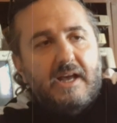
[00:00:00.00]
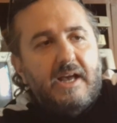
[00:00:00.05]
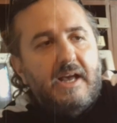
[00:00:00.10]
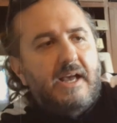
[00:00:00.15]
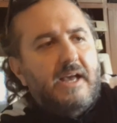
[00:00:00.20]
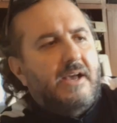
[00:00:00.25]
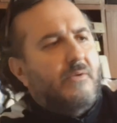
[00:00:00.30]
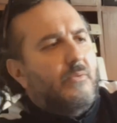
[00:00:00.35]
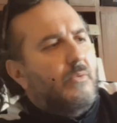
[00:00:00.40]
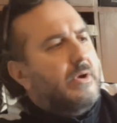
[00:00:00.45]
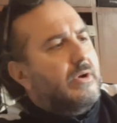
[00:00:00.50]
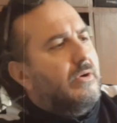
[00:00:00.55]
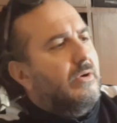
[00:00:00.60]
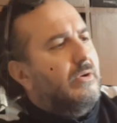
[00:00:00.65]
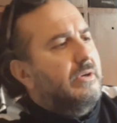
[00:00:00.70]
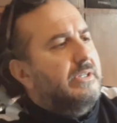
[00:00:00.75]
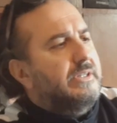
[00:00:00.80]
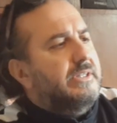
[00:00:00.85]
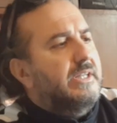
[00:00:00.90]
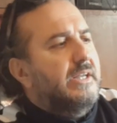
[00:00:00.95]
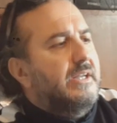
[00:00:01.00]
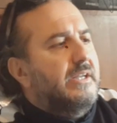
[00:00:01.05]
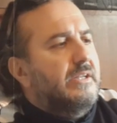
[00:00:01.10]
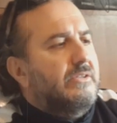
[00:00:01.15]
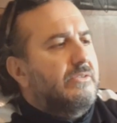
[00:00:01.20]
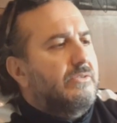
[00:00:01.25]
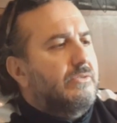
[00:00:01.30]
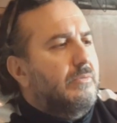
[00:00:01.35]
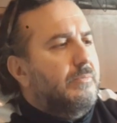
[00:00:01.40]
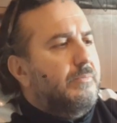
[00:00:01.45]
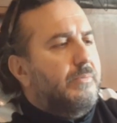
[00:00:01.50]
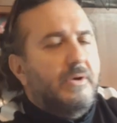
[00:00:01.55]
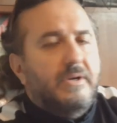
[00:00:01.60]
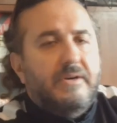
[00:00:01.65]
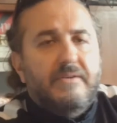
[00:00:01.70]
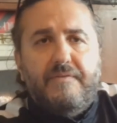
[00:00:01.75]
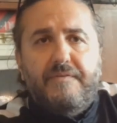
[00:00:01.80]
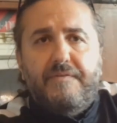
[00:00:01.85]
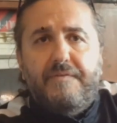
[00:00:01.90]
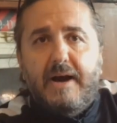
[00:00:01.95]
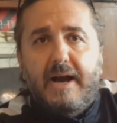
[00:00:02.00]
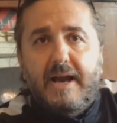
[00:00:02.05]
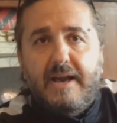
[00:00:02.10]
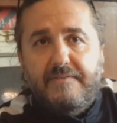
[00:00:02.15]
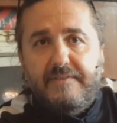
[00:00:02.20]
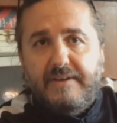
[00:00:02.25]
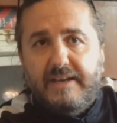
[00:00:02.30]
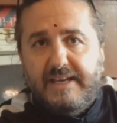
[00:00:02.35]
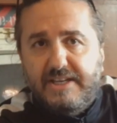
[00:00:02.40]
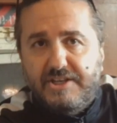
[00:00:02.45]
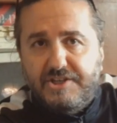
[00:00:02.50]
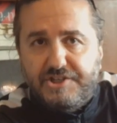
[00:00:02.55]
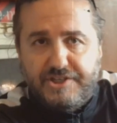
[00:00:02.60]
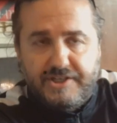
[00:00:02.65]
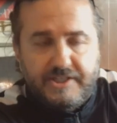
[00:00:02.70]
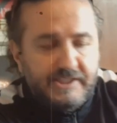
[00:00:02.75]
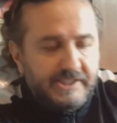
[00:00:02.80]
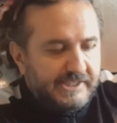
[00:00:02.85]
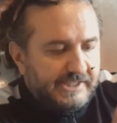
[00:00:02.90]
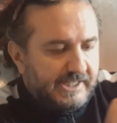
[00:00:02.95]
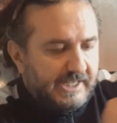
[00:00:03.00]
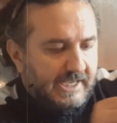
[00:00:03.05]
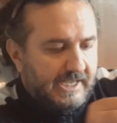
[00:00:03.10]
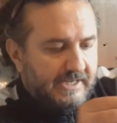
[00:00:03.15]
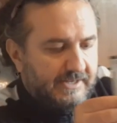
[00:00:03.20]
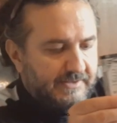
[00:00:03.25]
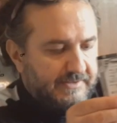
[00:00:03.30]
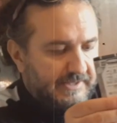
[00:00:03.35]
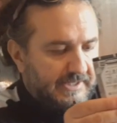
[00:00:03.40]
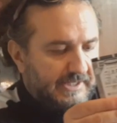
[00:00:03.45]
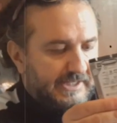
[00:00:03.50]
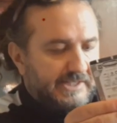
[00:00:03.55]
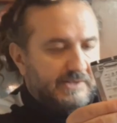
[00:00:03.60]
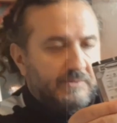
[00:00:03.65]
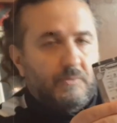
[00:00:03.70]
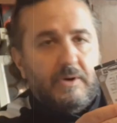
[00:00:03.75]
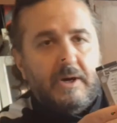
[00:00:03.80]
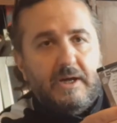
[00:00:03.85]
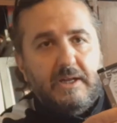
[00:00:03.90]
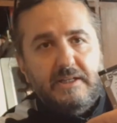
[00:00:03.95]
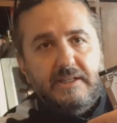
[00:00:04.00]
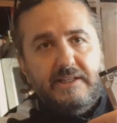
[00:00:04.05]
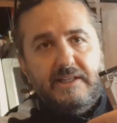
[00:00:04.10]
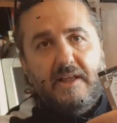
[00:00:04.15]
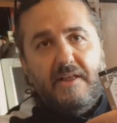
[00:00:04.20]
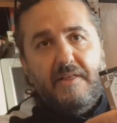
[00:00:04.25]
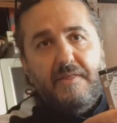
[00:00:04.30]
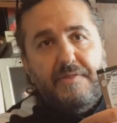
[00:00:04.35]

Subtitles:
we call it 2.5 inches and this one is